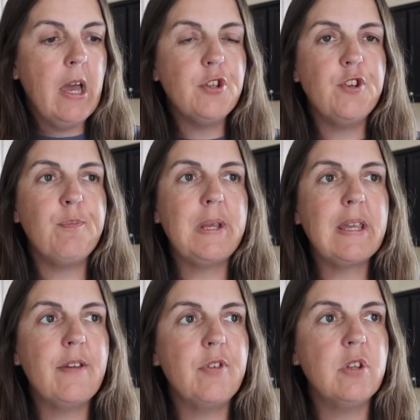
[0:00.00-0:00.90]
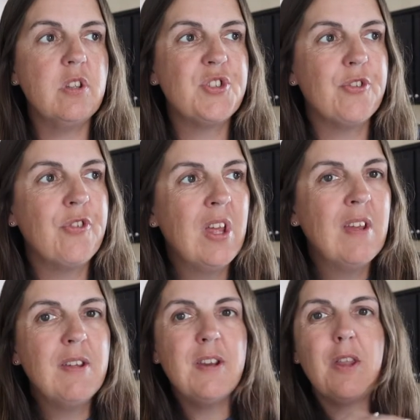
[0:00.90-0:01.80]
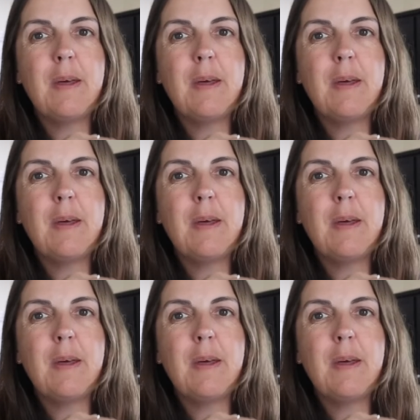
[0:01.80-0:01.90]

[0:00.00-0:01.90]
and you've been given the sort of, you know,